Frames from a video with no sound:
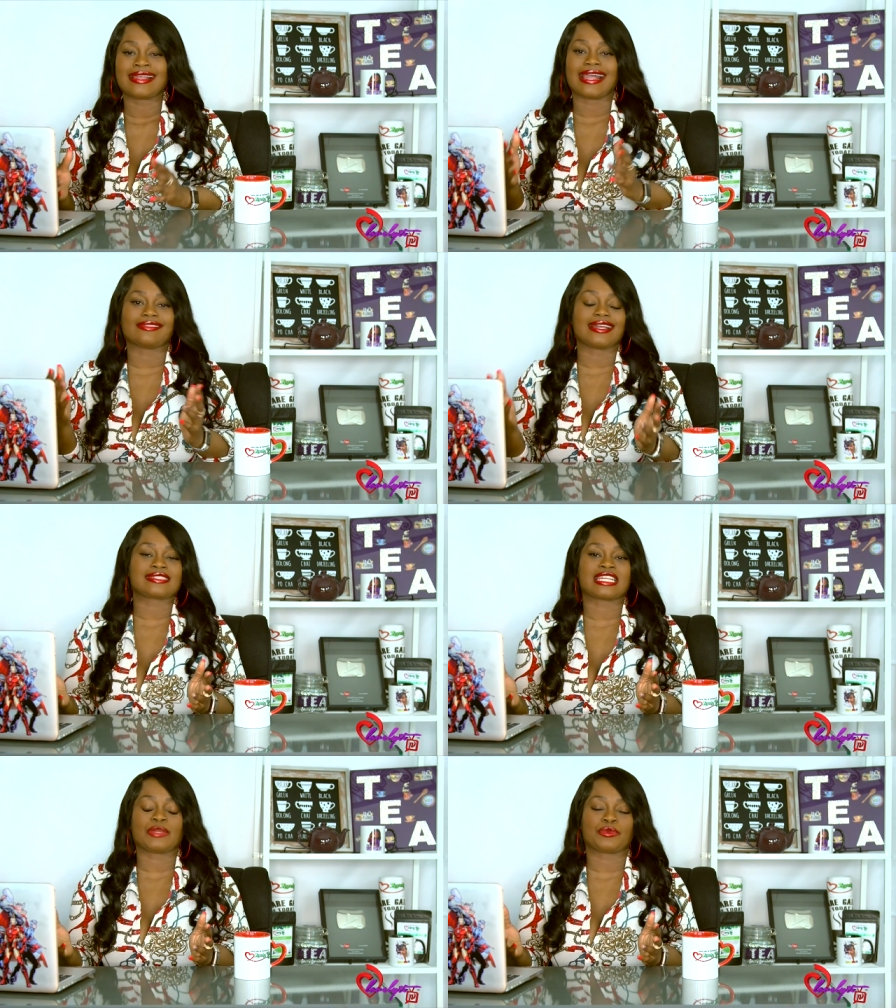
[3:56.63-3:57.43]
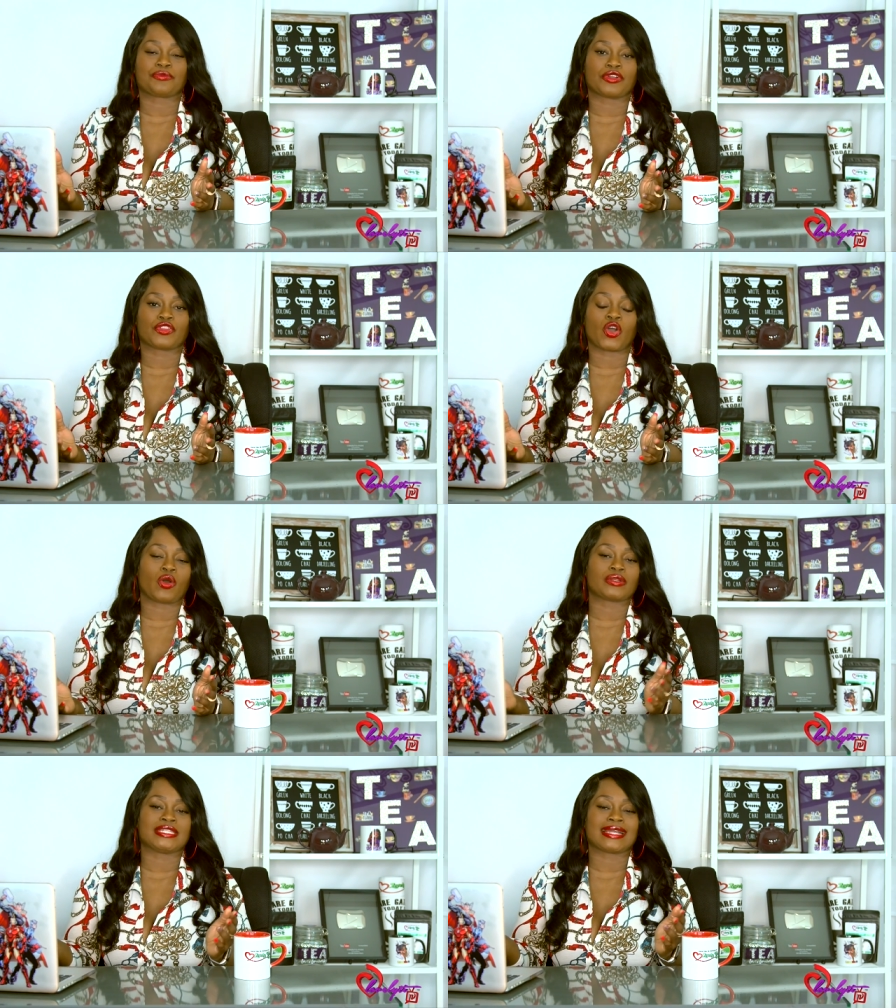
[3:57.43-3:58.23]
And let's keep it real the
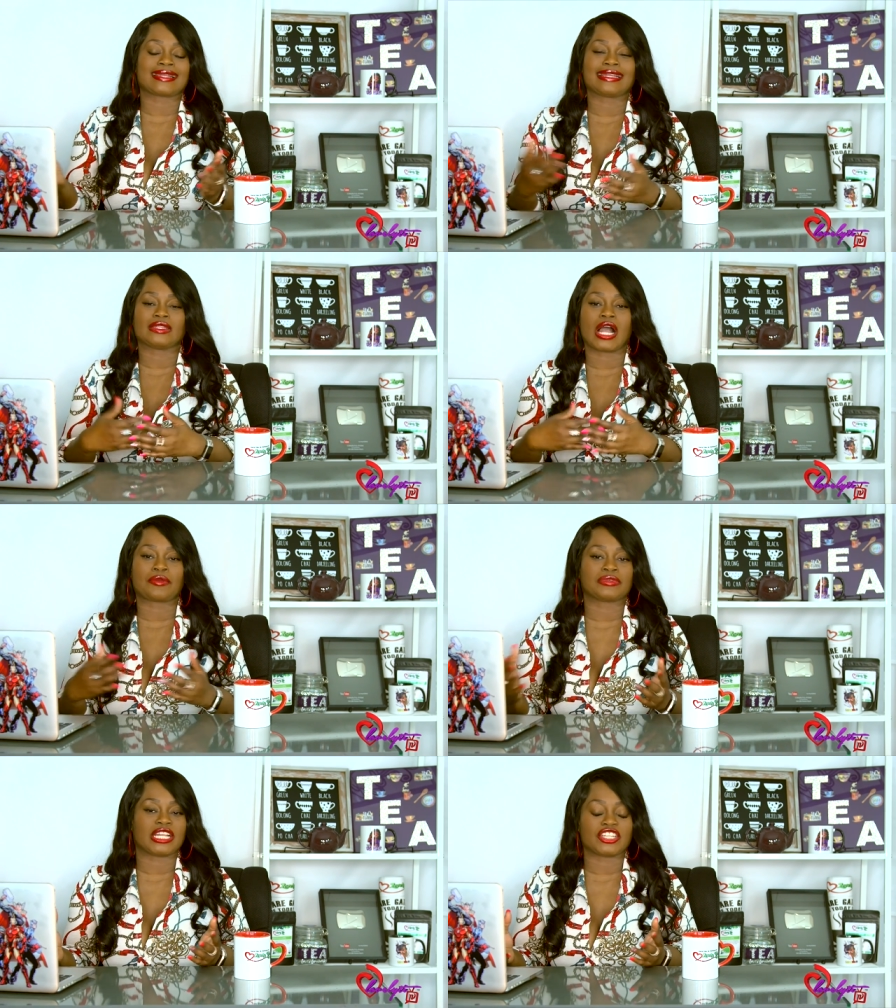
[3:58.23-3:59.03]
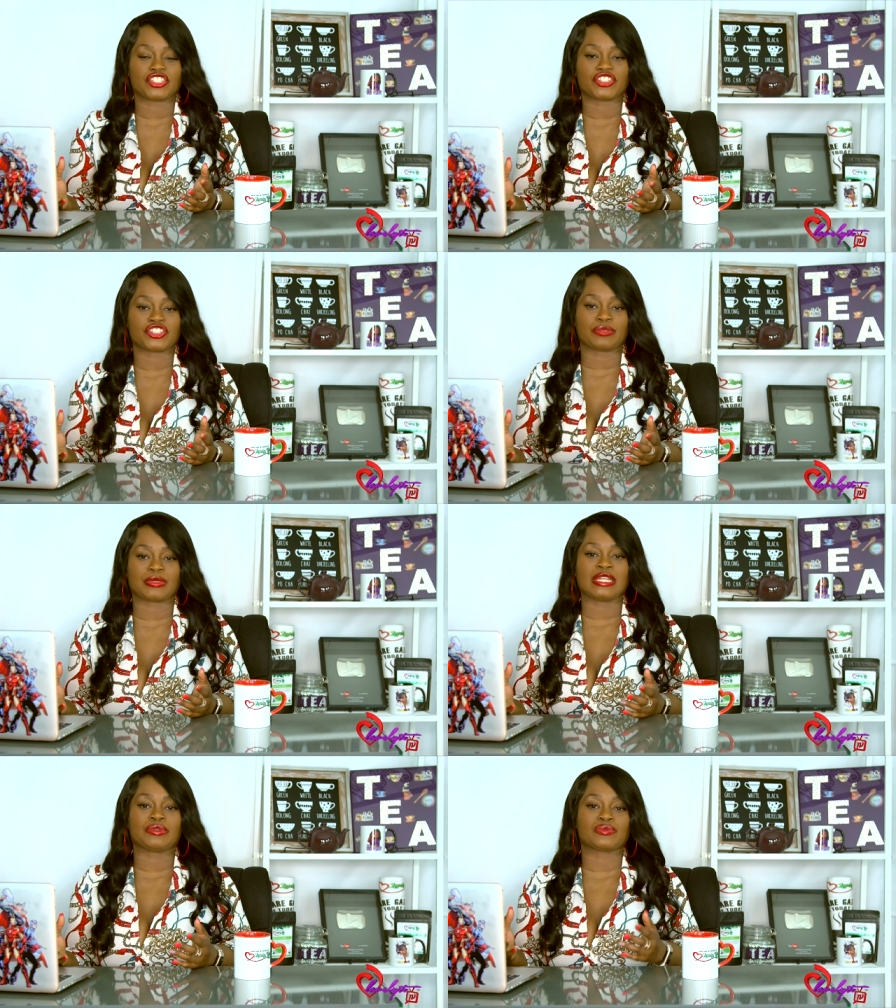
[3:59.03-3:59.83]
whole decade long relationship
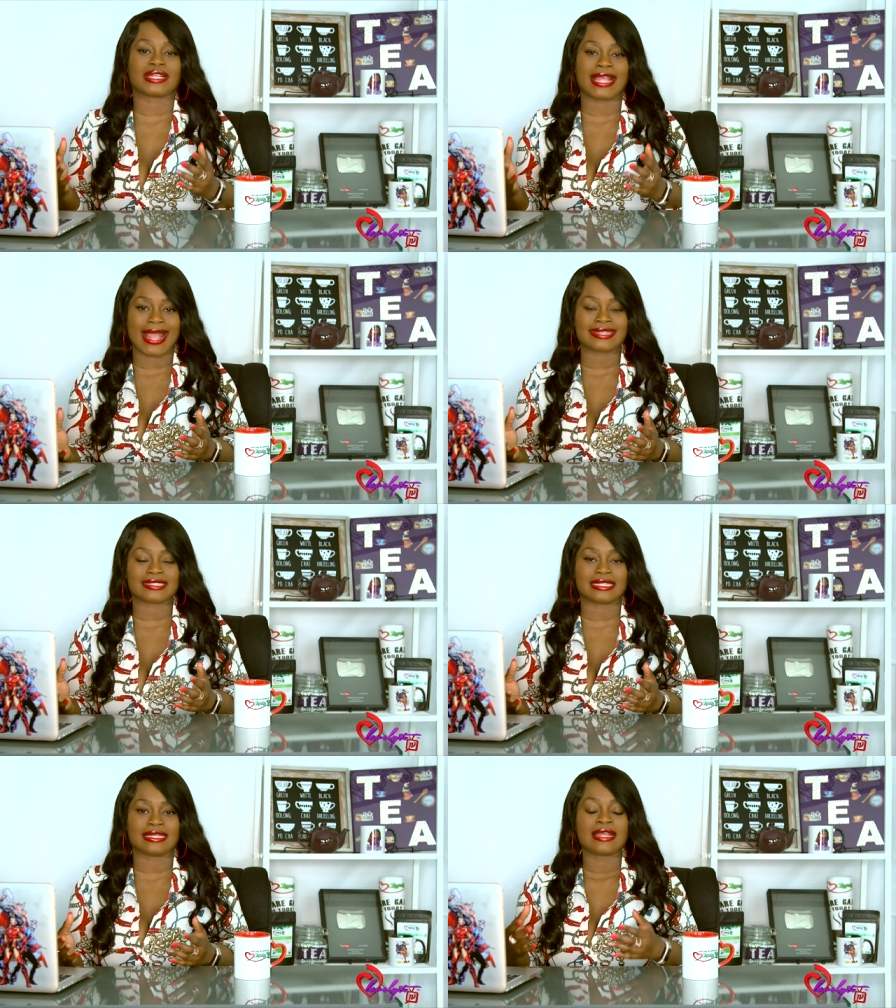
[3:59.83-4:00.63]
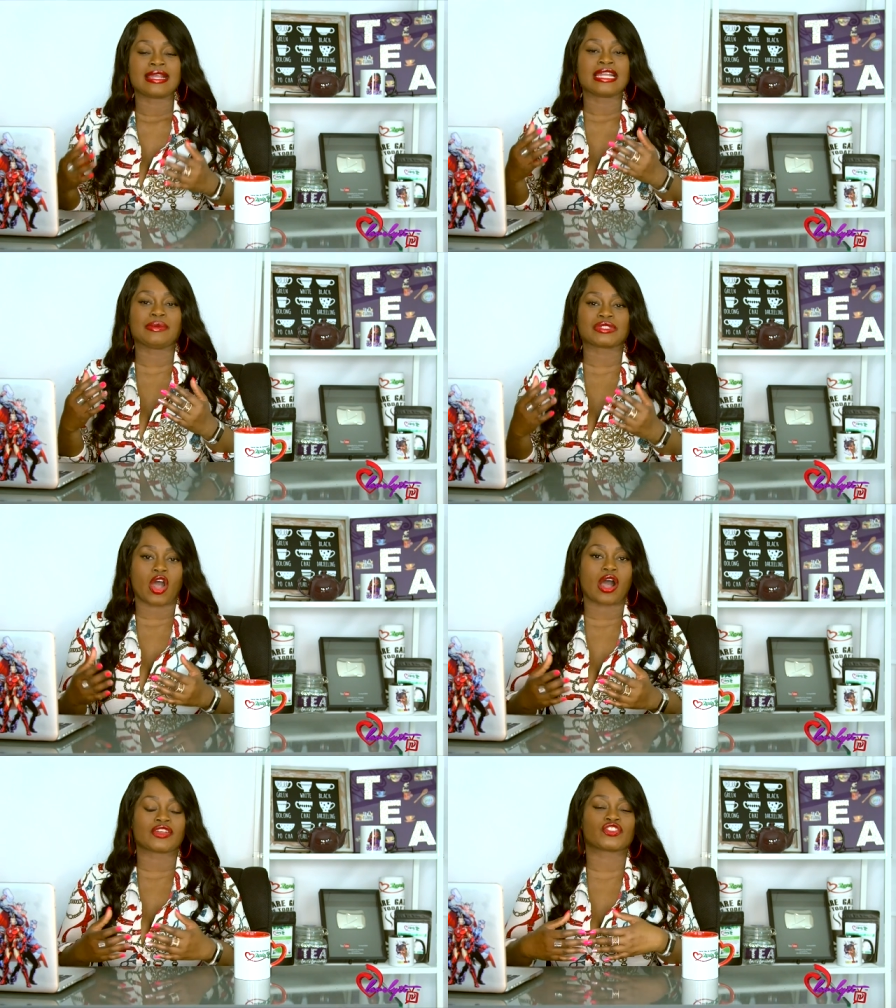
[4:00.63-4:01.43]
that he was with Cassie, he was
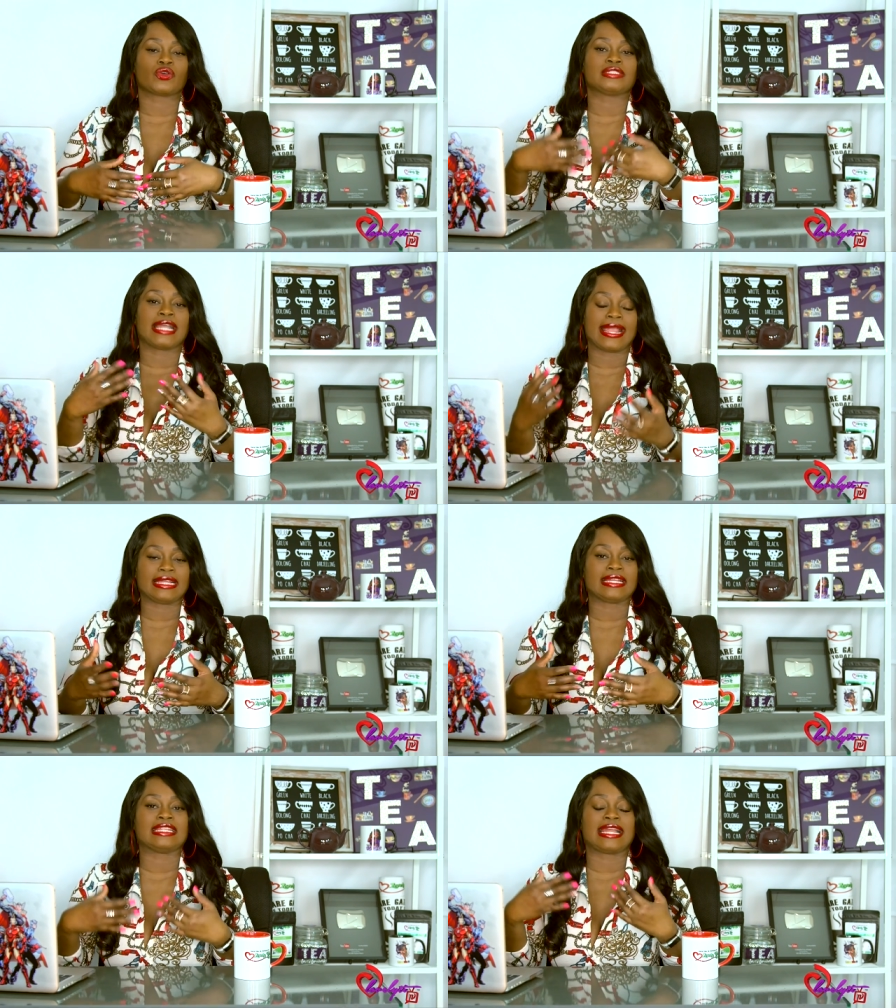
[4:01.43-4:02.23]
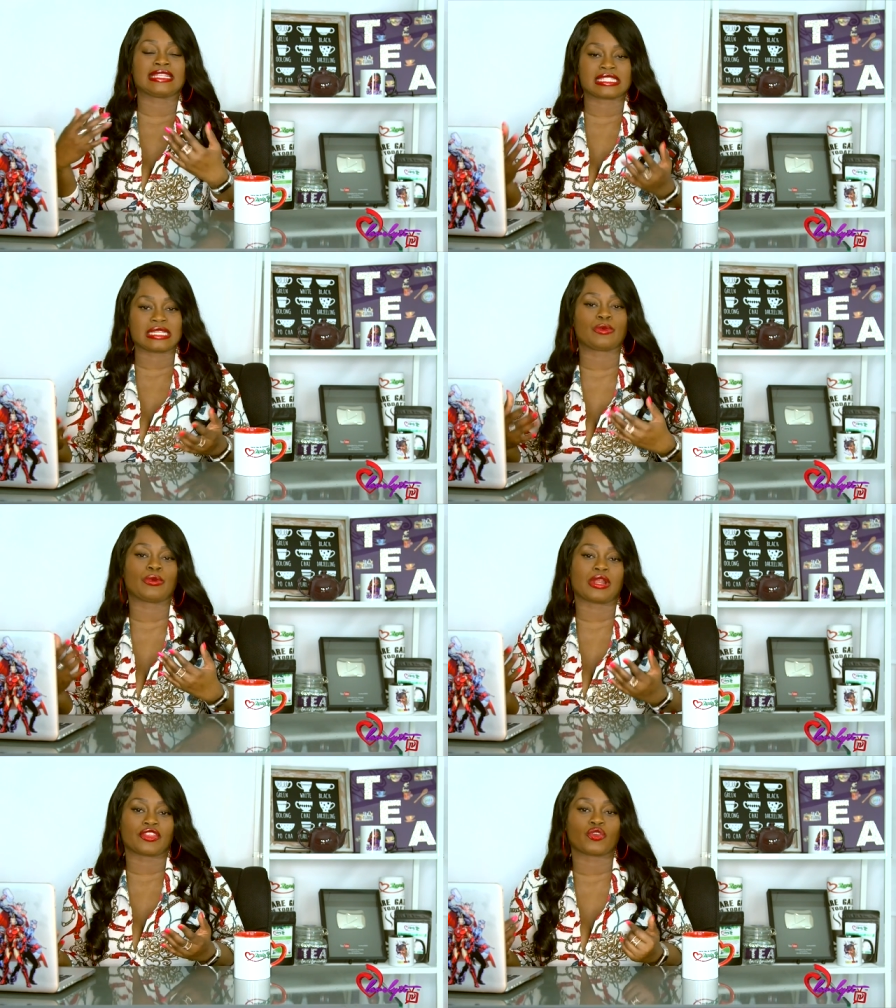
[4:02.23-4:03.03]
also dating and, and sleeping
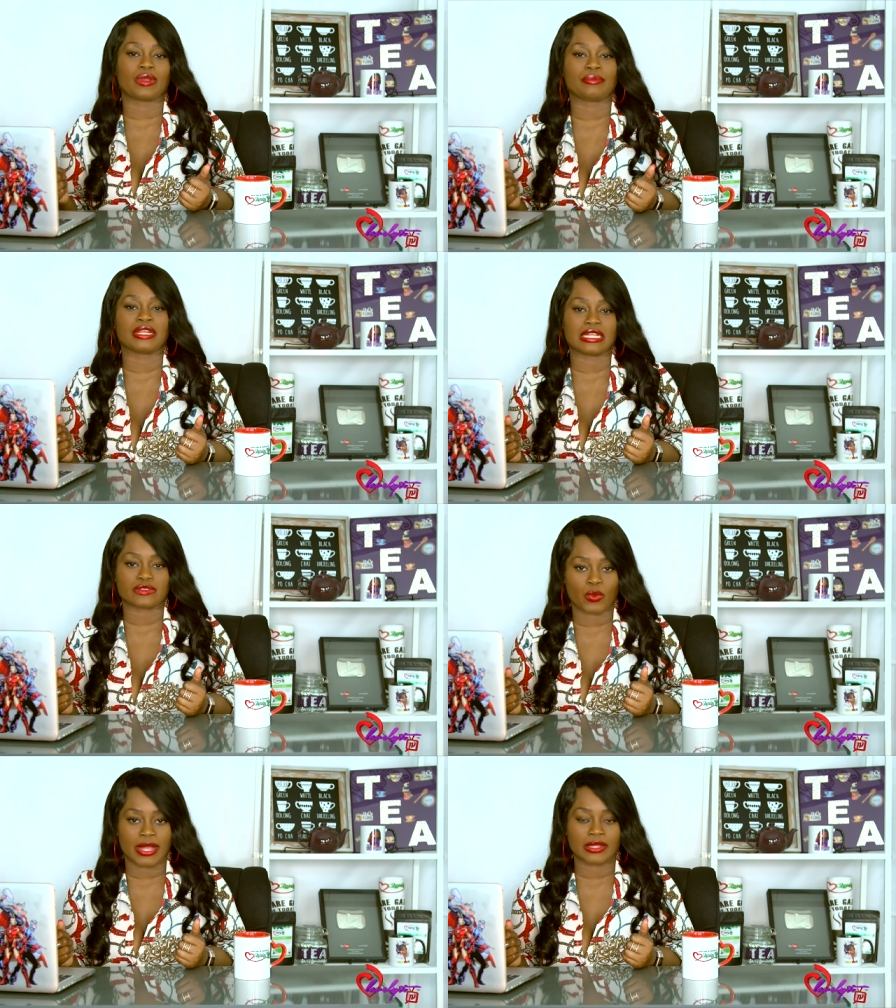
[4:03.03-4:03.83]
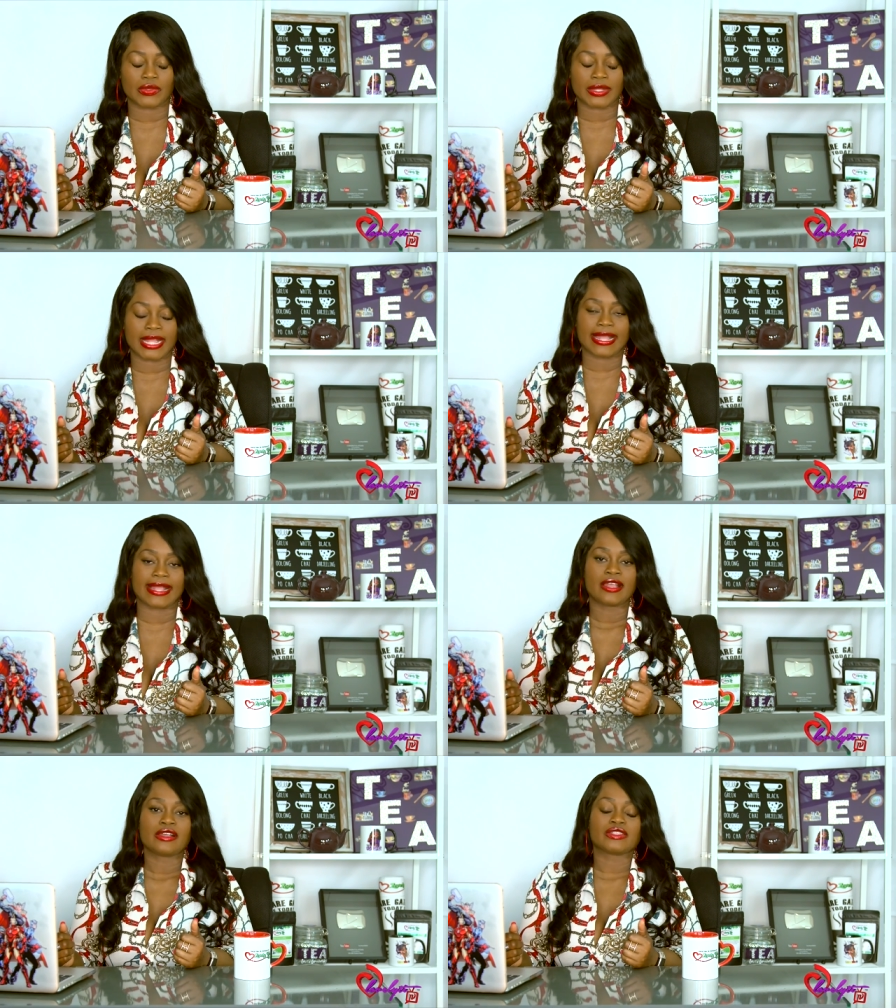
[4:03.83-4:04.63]
with other women as well, okay?